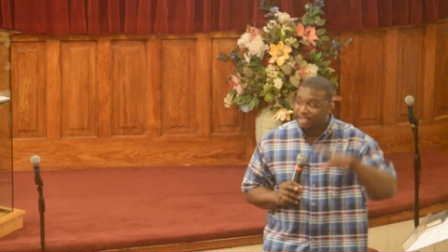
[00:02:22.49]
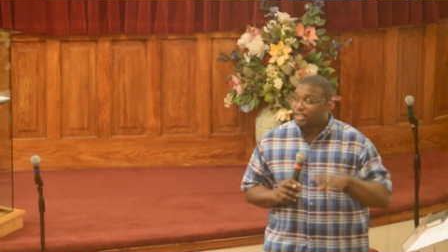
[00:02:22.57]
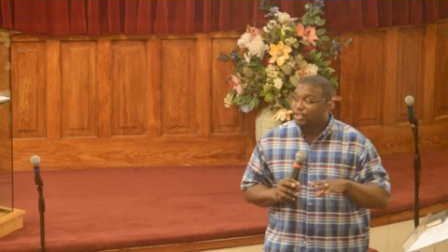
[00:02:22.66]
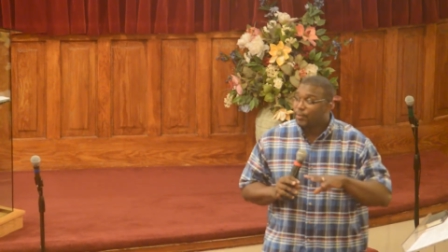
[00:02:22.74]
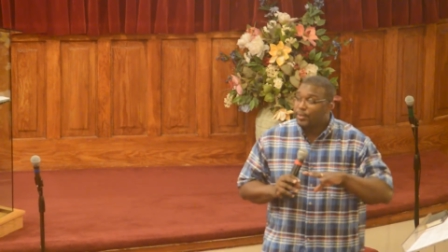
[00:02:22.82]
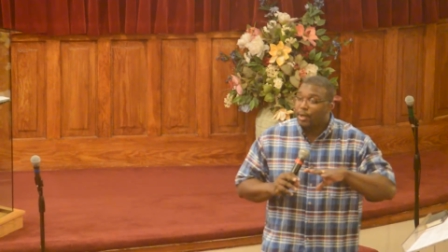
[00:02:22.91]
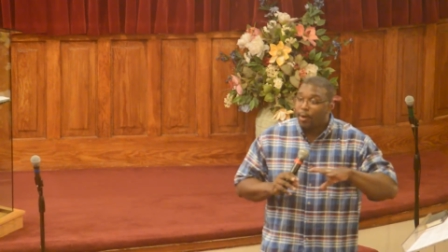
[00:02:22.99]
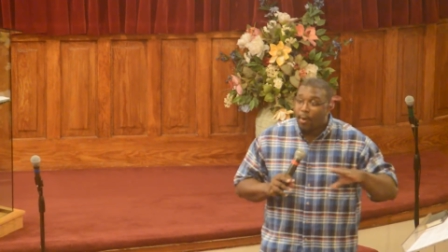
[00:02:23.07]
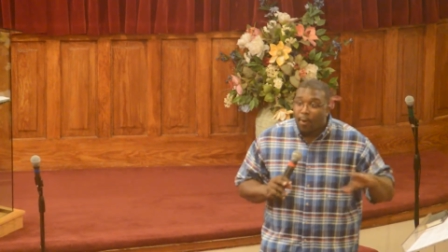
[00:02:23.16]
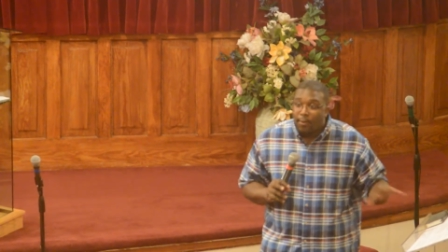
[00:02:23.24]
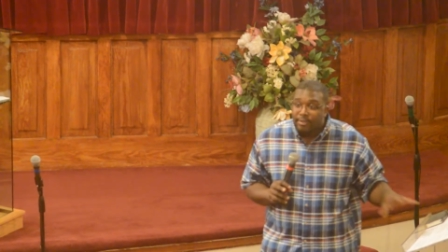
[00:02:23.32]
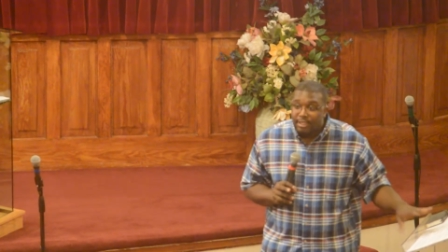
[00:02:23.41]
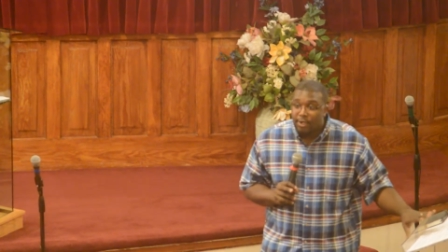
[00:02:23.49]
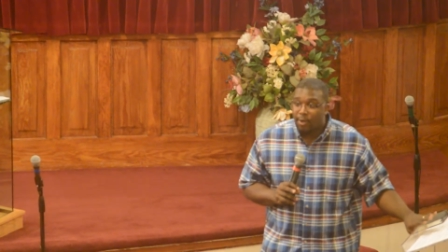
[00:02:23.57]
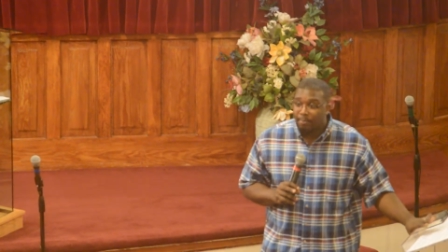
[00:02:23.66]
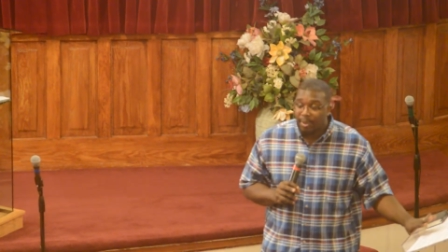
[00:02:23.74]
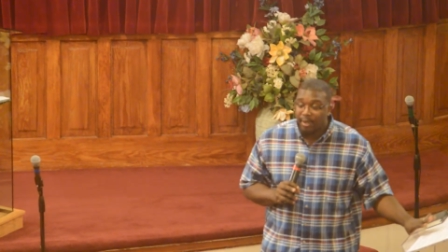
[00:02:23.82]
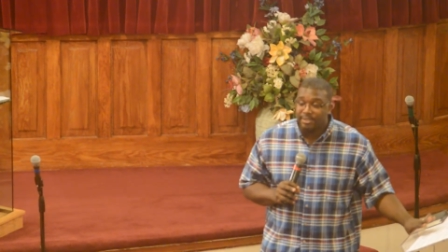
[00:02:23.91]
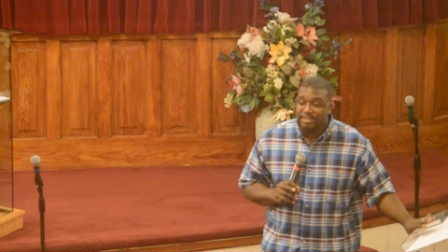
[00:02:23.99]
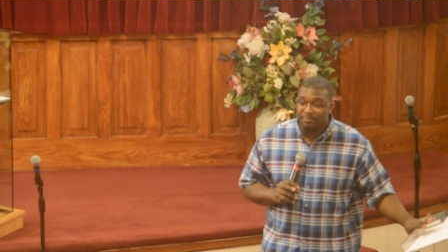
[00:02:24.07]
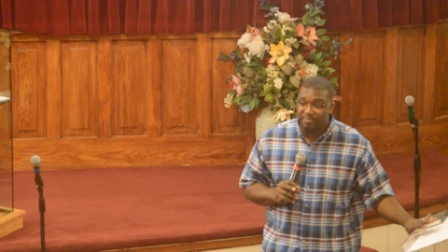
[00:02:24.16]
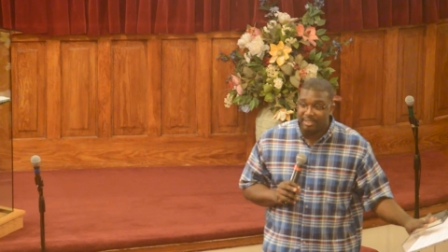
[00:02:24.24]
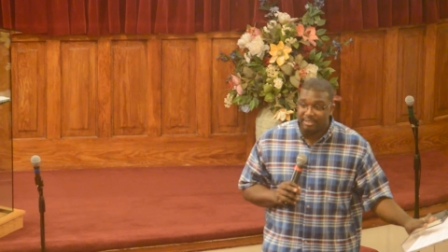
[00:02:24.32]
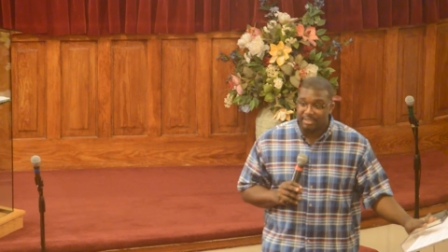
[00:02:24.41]
So we all need our parts and
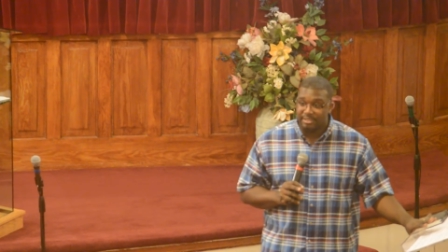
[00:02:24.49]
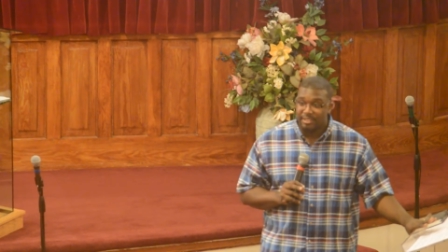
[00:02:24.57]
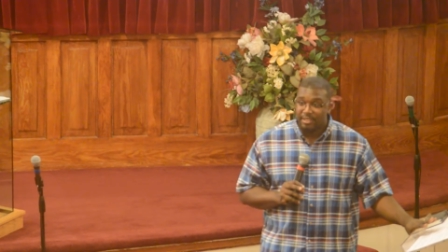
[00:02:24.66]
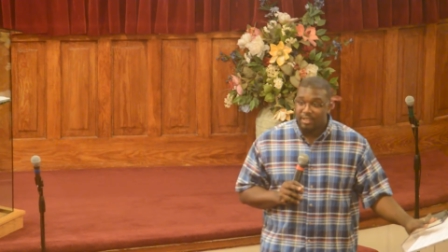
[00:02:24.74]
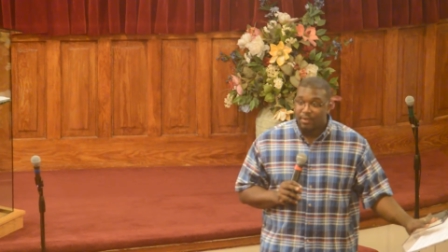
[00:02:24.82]
pieces.